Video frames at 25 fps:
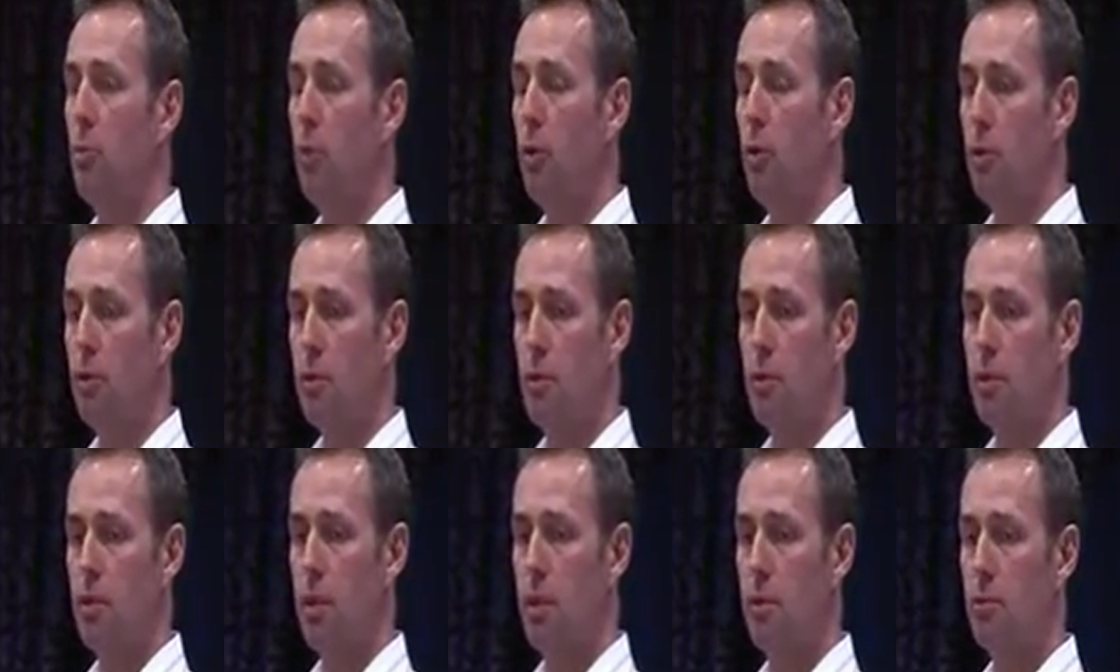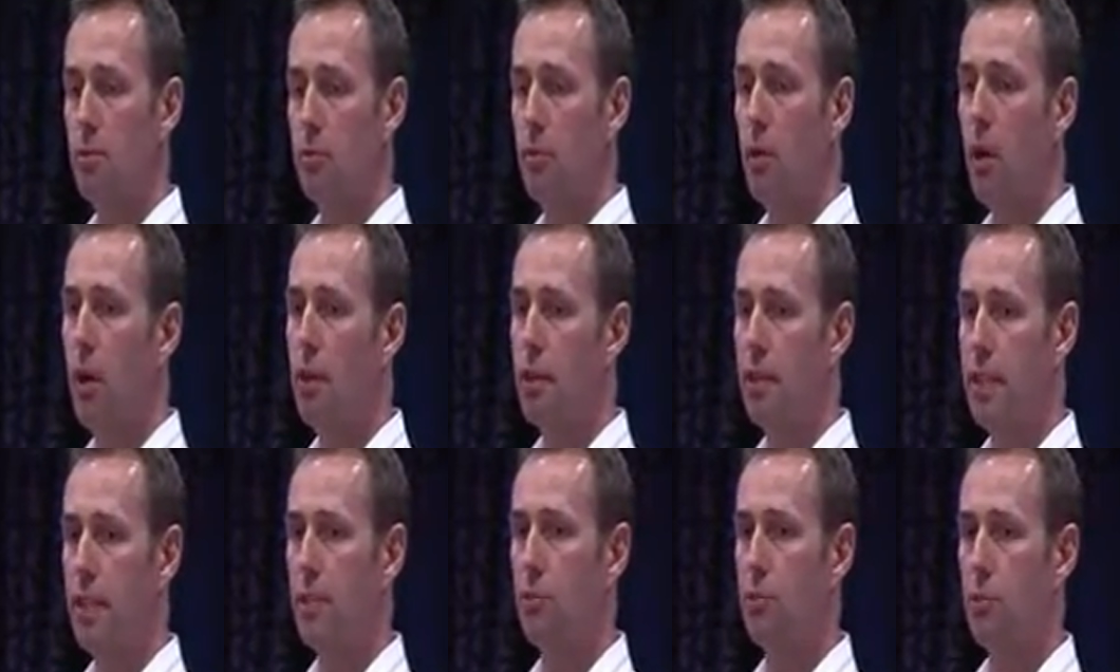But
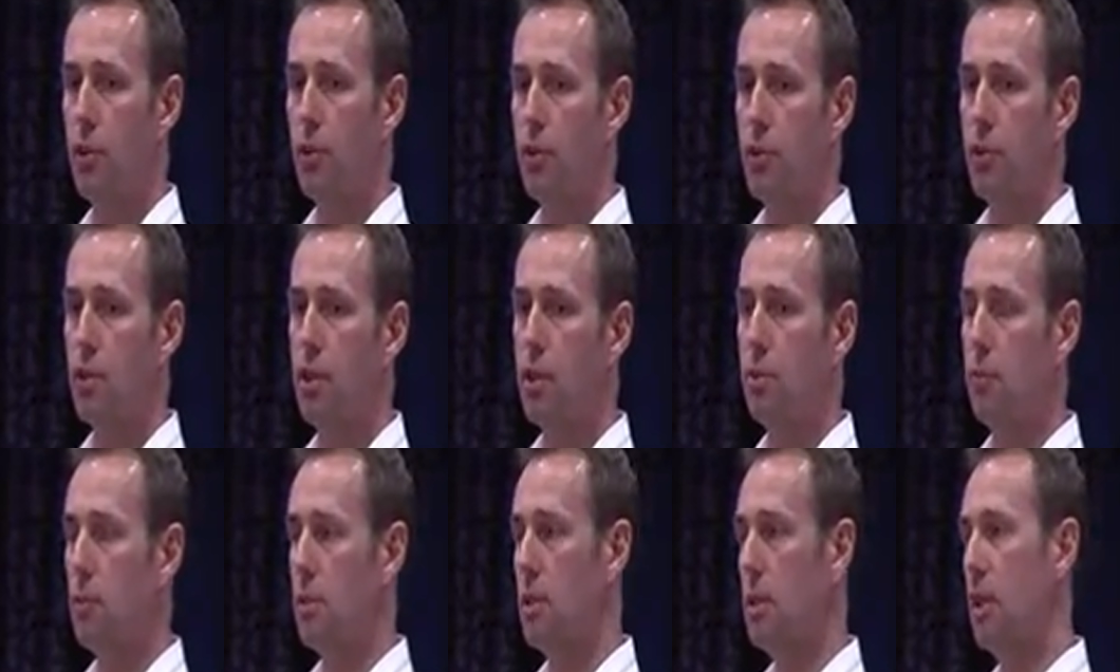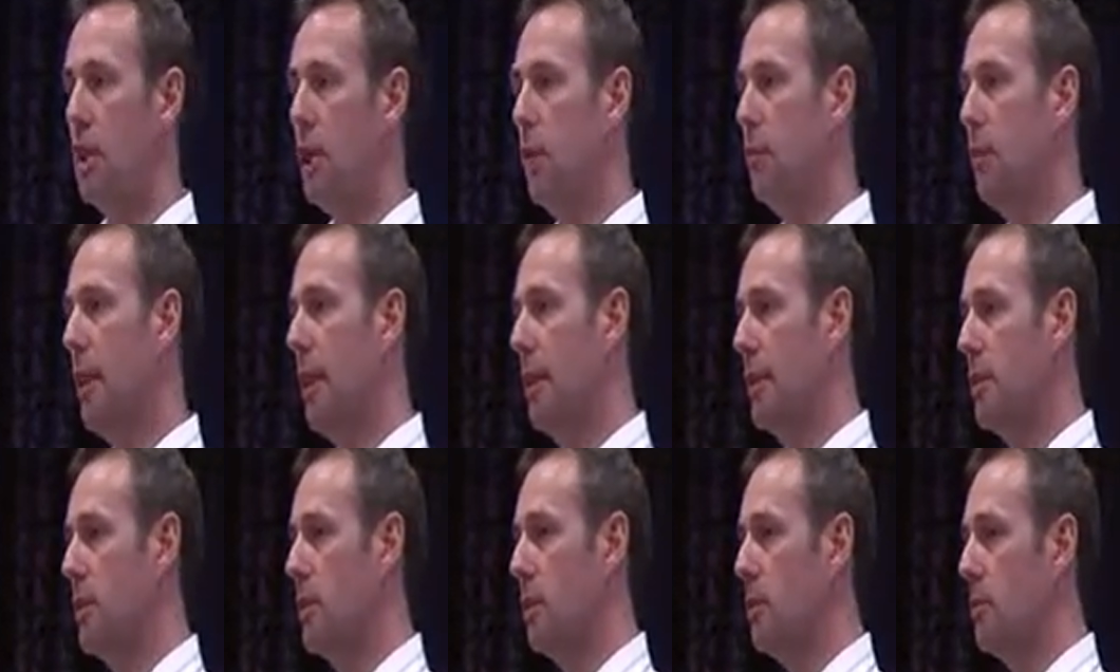what I didn't want to do was to go
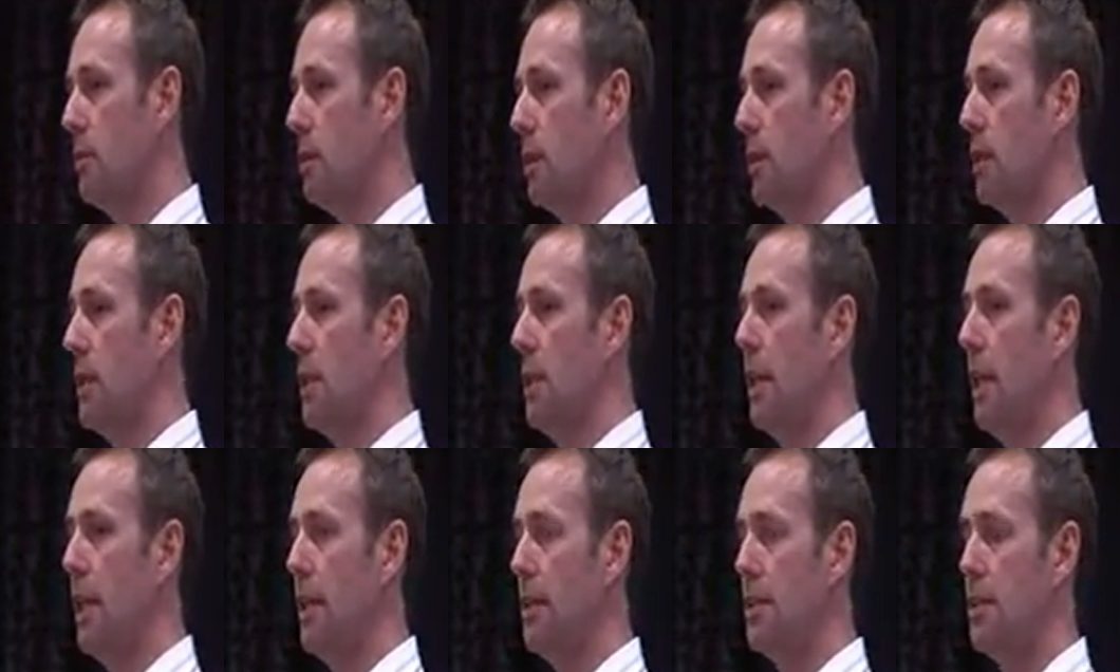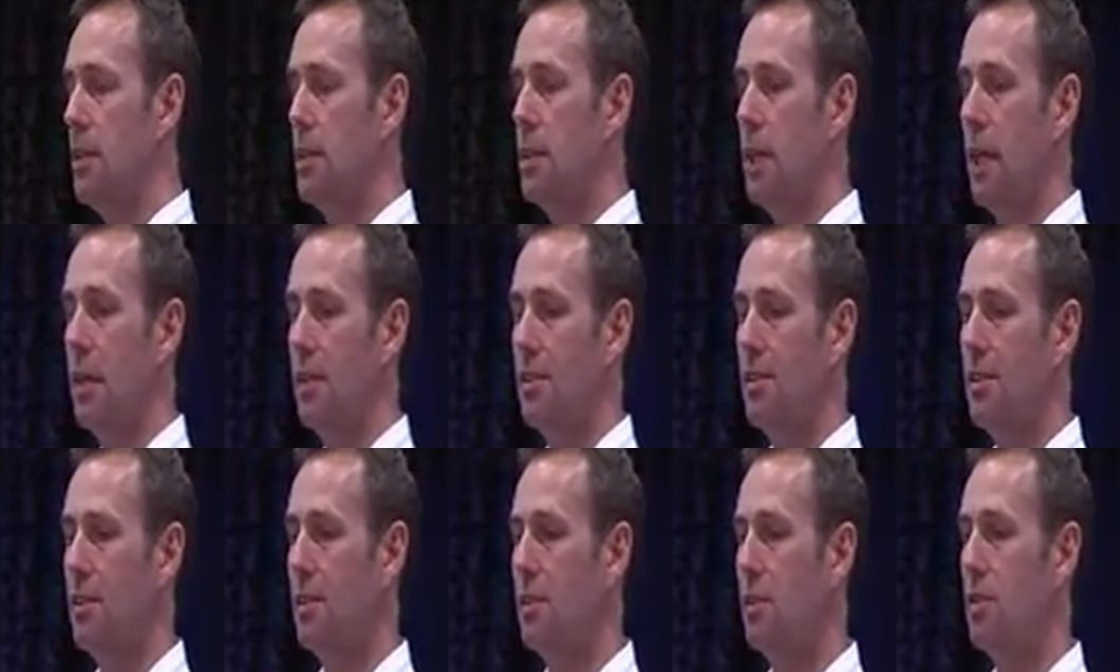back to her and
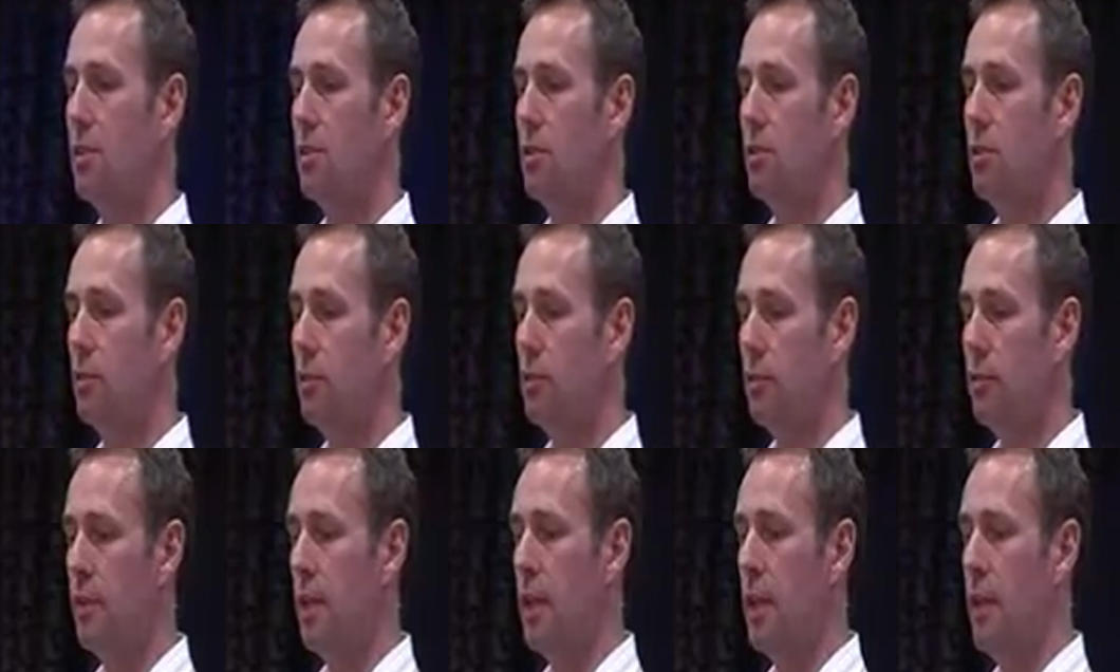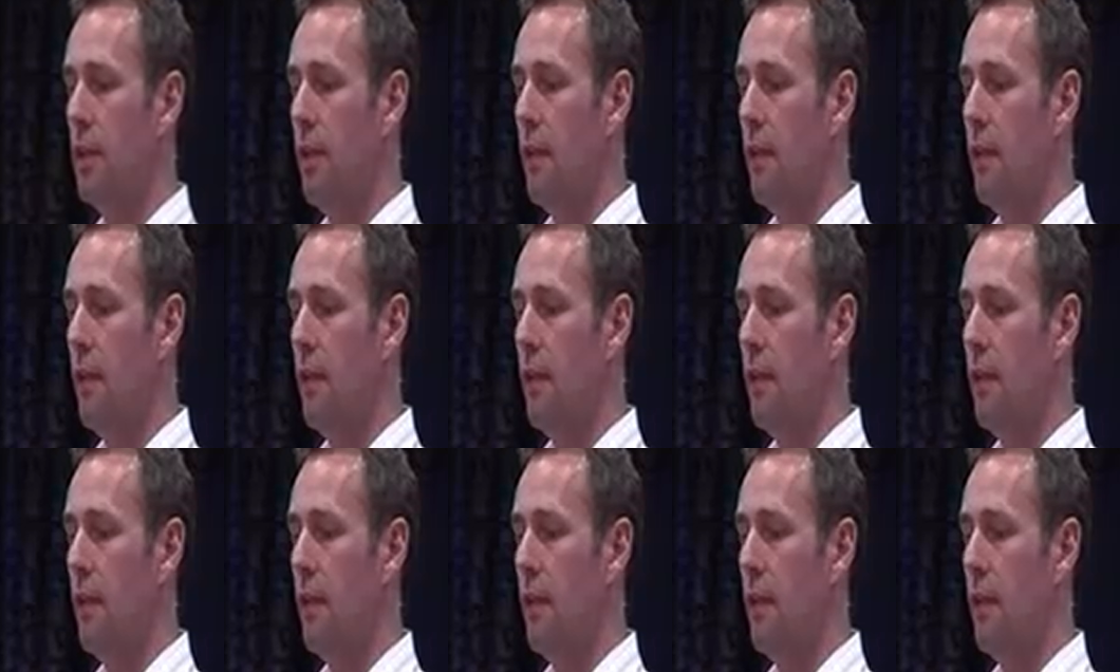actually sort of